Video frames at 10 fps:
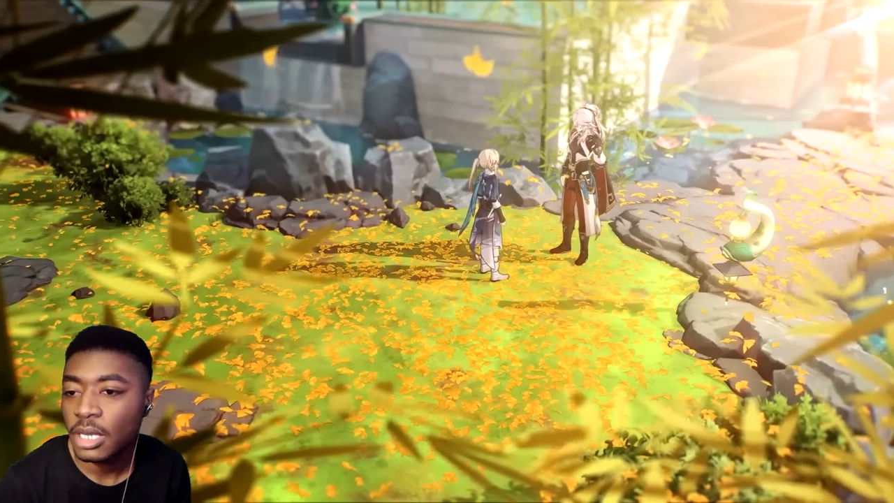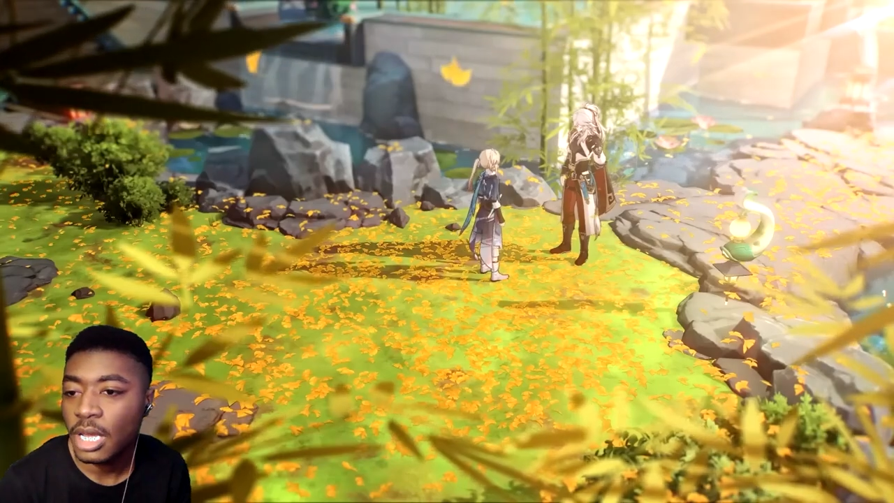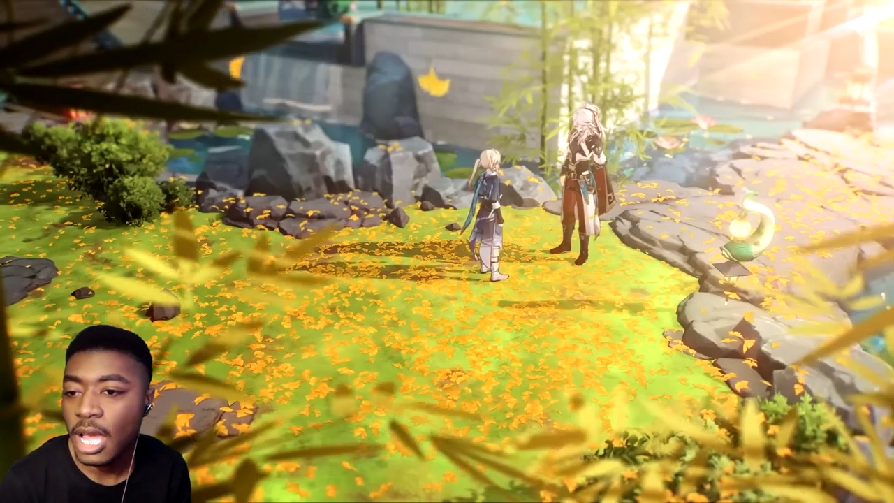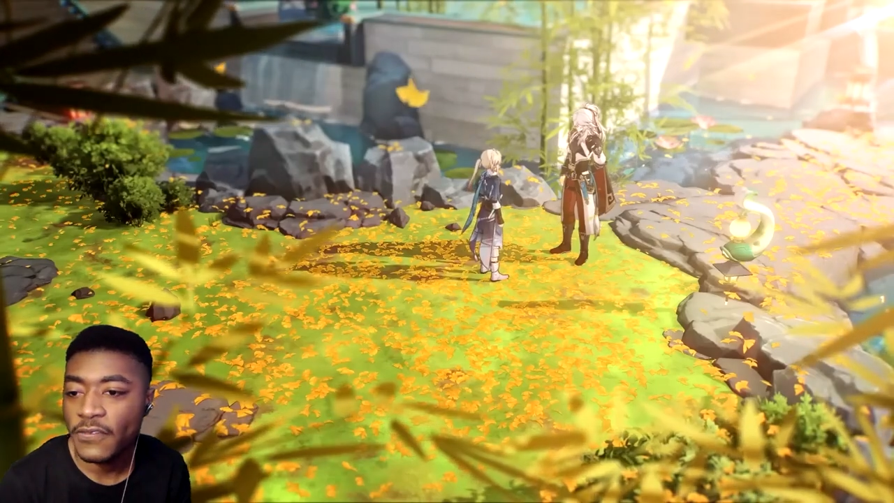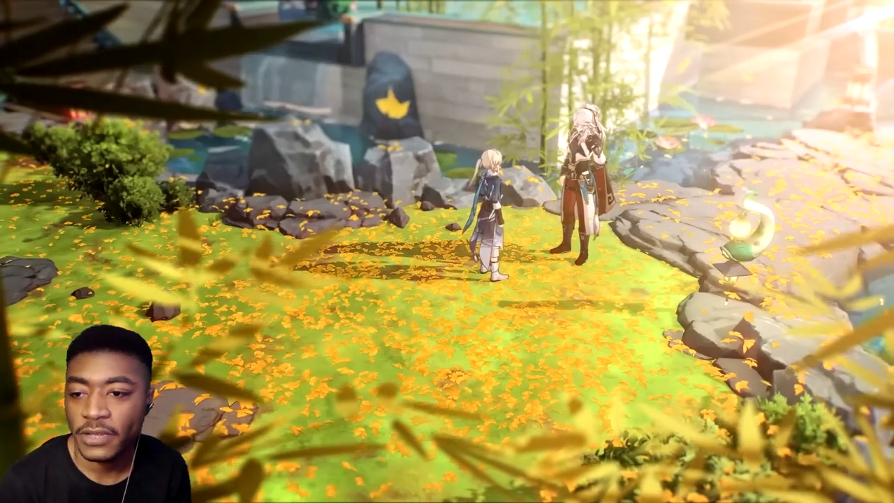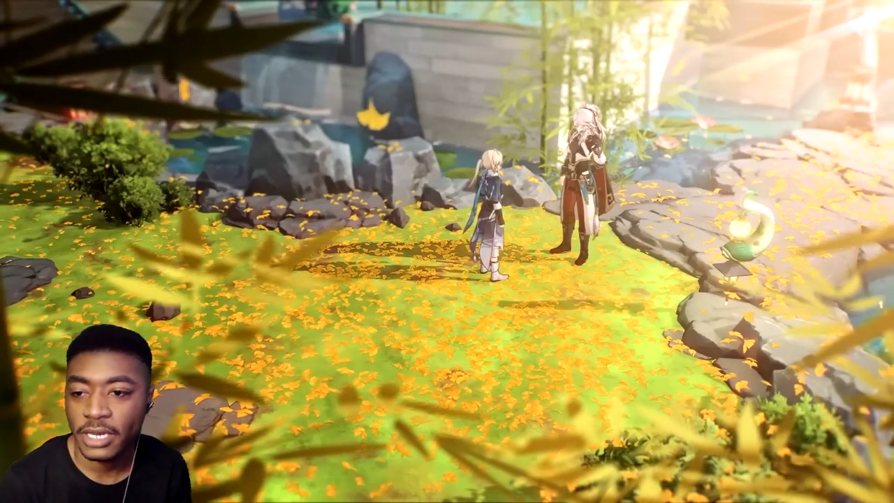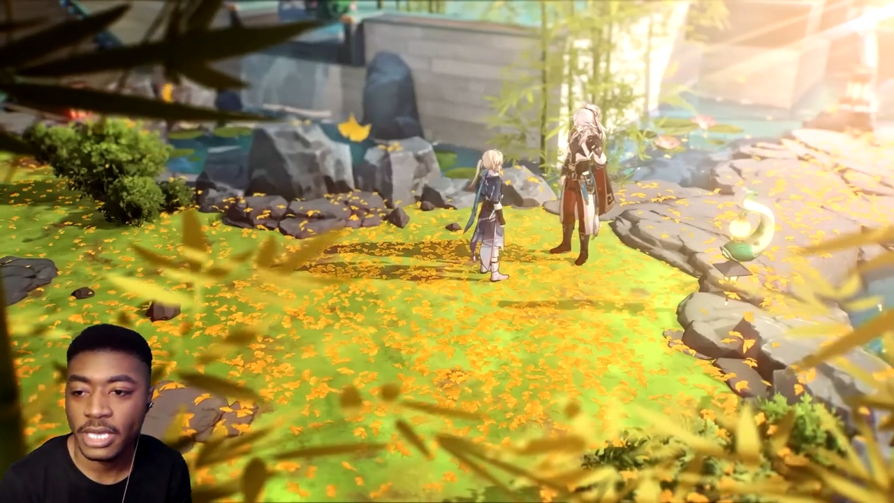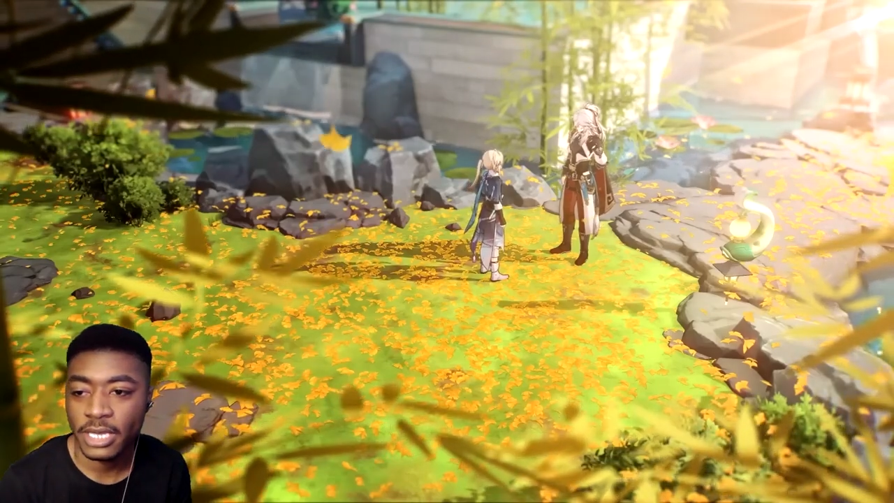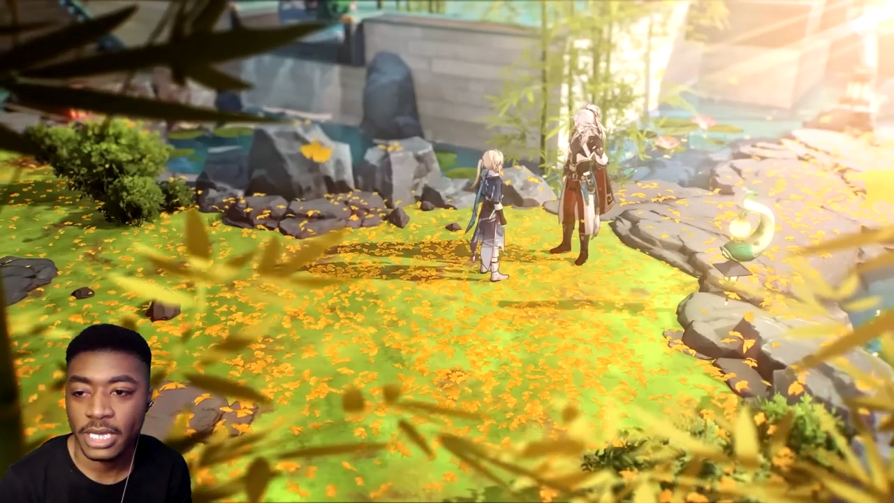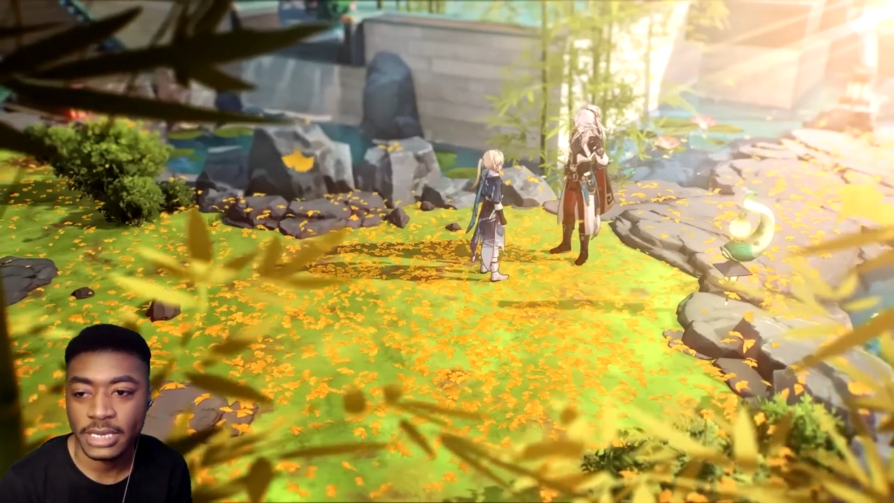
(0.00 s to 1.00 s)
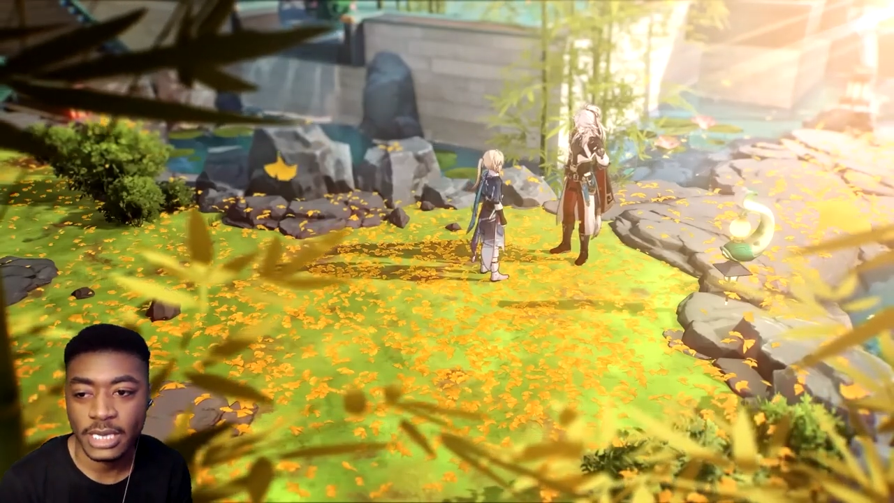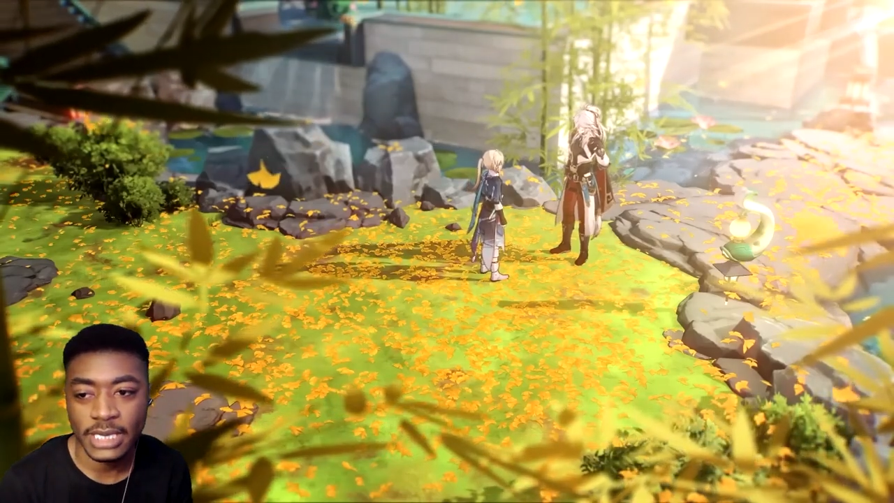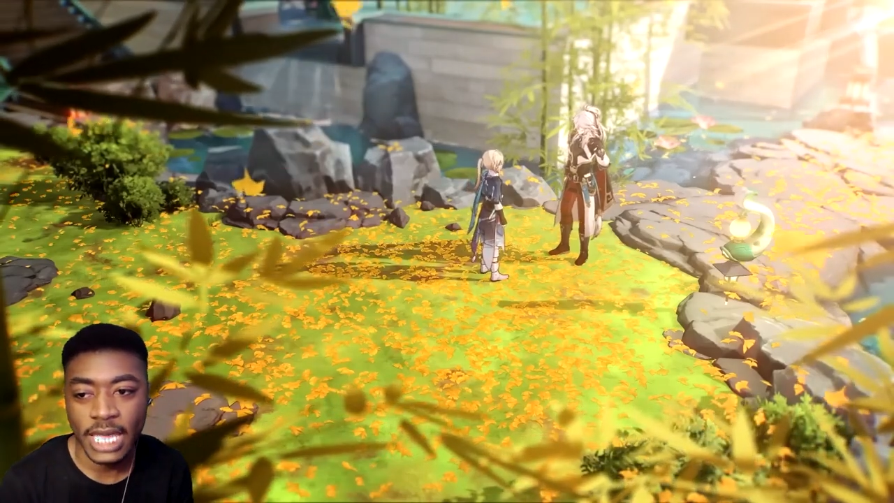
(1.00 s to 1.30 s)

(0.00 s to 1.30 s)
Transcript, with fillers: Uh, I forget. I think it's.